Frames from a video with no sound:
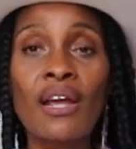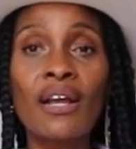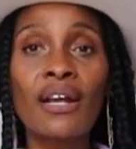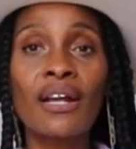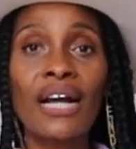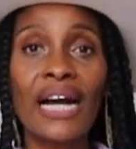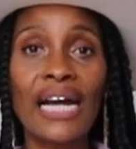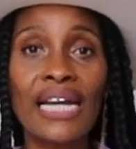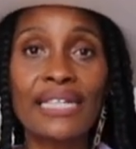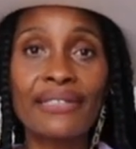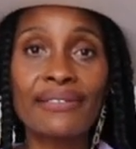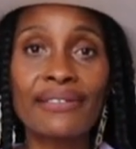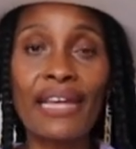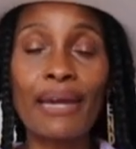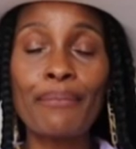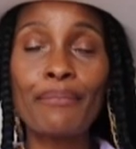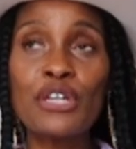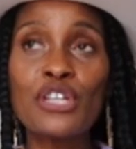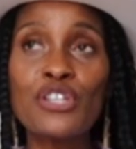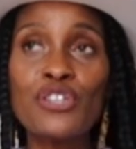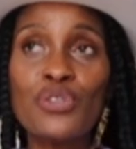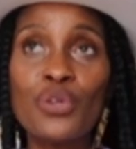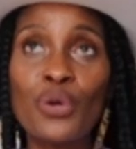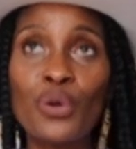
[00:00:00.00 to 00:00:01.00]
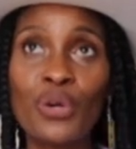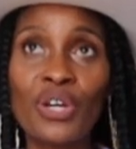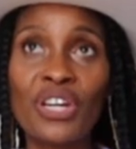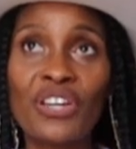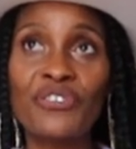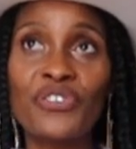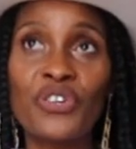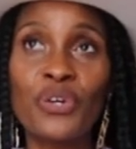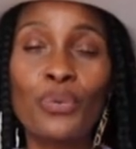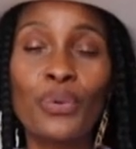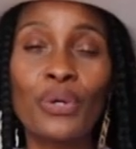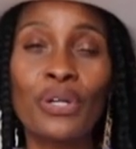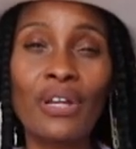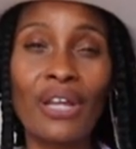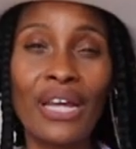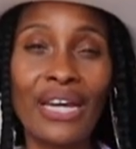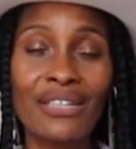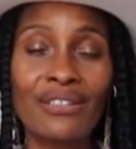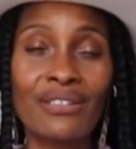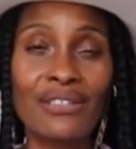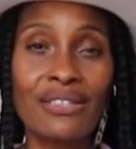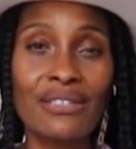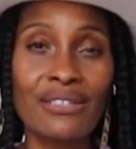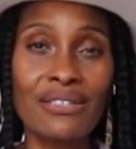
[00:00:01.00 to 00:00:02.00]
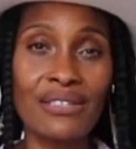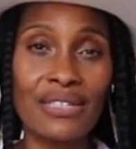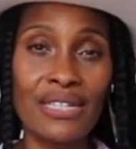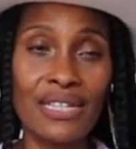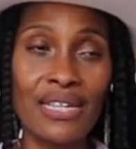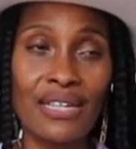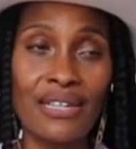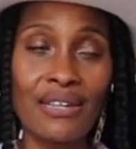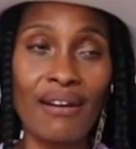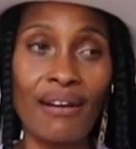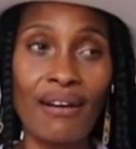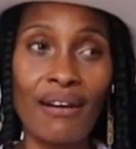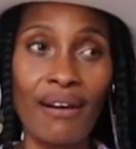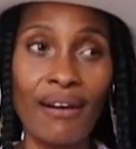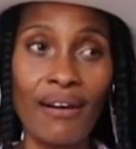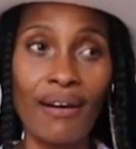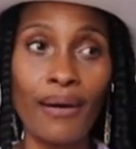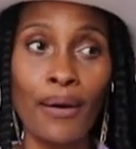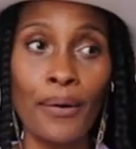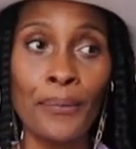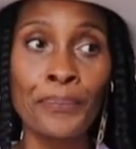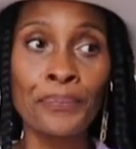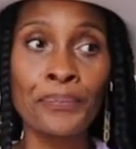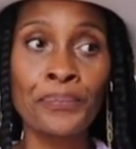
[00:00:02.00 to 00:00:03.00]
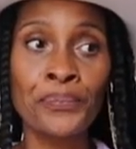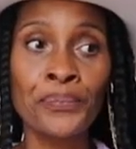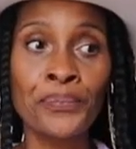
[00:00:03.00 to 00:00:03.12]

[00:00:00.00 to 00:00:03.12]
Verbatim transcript: Guys, let me know if you would like to see a